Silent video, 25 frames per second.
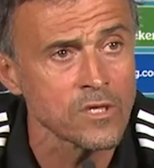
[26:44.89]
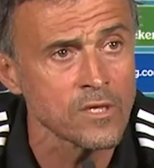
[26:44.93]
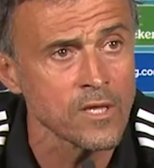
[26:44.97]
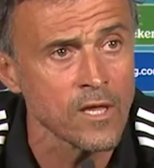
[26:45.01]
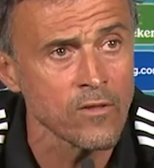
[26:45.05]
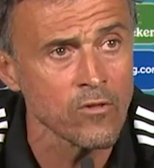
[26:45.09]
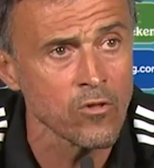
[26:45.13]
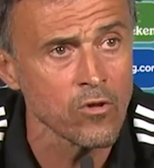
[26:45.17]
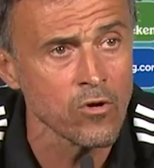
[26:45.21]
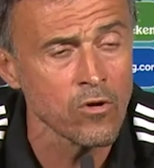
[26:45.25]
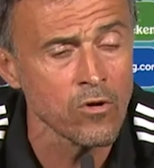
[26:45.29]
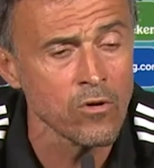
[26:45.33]

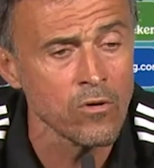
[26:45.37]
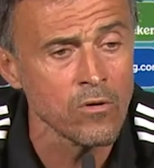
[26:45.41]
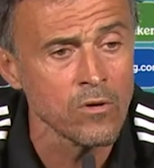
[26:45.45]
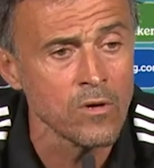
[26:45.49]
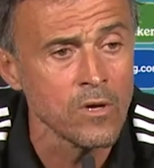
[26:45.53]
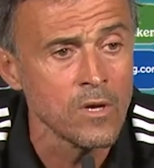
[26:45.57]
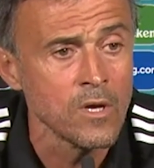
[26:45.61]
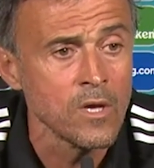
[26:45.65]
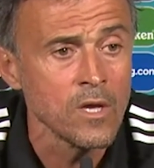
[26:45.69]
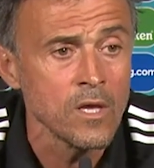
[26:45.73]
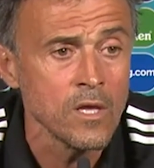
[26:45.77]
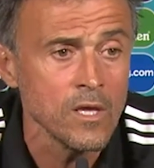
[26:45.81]
When
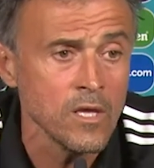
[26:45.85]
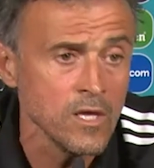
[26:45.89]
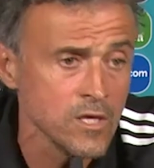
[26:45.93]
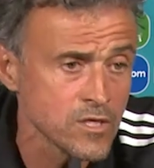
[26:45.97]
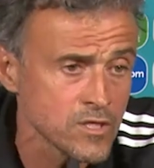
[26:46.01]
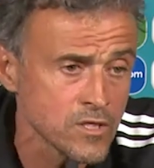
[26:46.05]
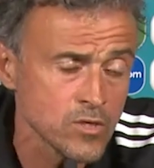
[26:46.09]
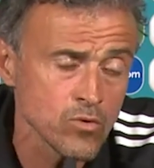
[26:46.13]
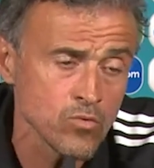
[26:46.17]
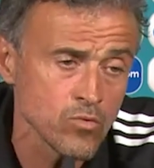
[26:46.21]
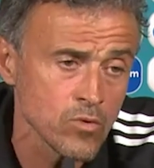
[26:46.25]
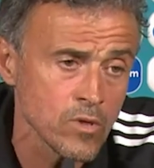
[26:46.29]
I
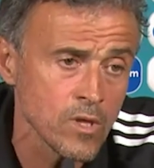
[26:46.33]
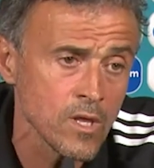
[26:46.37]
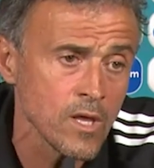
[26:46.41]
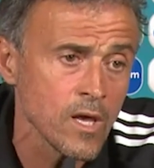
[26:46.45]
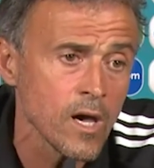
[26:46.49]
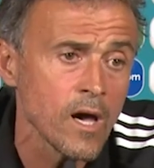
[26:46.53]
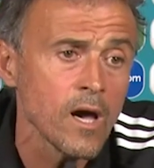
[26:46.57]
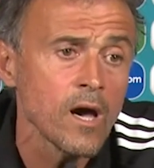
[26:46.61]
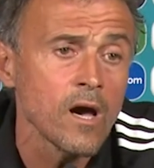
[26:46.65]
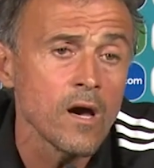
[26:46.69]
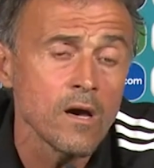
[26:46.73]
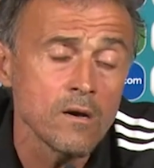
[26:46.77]

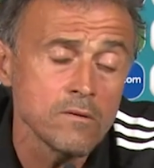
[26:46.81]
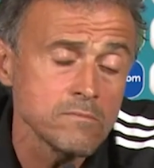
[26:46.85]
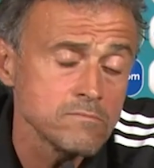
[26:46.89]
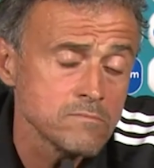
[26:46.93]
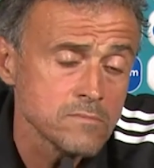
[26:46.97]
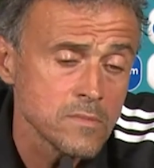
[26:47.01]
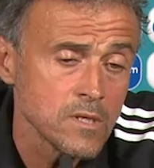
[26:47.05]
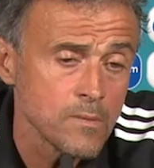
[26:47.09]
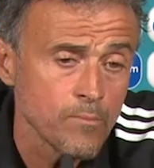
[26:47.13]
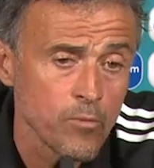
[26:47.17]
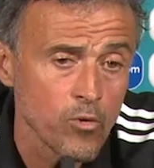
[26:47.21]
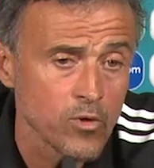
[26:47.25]
see
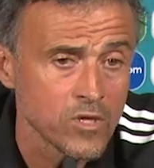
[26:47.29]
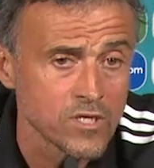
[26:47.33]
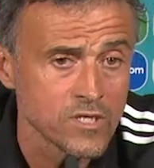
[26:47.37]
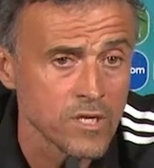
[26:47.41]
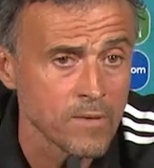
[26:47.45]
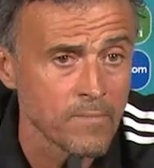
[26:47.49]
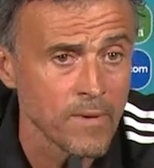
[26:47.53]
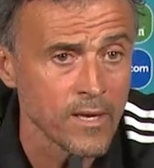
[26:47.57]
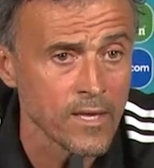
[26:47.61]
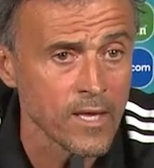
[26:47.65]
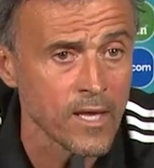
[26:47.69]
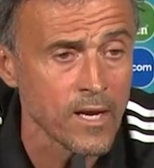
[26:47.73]
a team
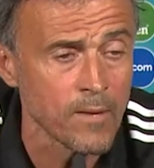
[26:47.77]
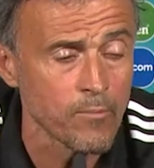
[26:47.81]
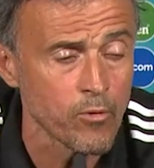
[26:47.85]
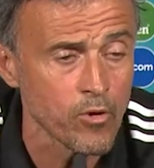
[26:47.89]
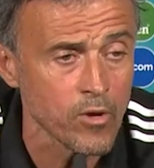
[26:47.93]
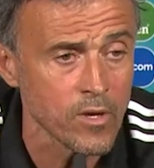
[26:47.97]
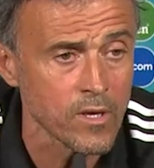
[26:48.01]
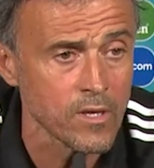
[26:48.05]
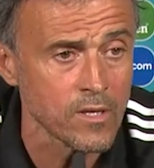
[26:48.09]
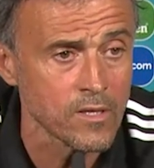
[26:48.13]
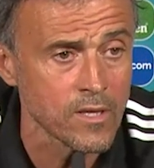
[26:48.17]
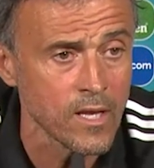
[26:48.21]
that is
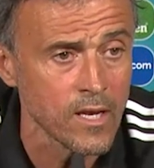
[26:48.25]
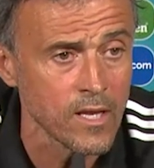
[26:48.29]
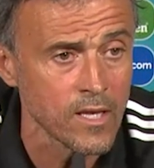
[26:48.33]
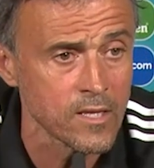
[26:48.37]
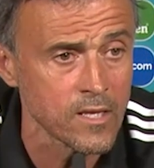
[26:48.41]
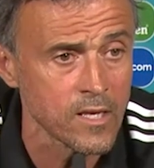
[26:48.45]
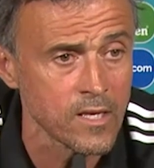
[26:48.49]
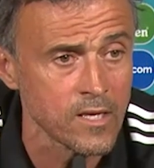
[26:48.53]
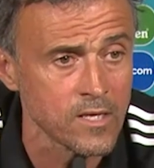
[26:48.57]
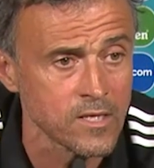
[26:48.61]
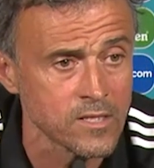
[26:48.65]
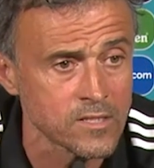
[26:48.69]
capable of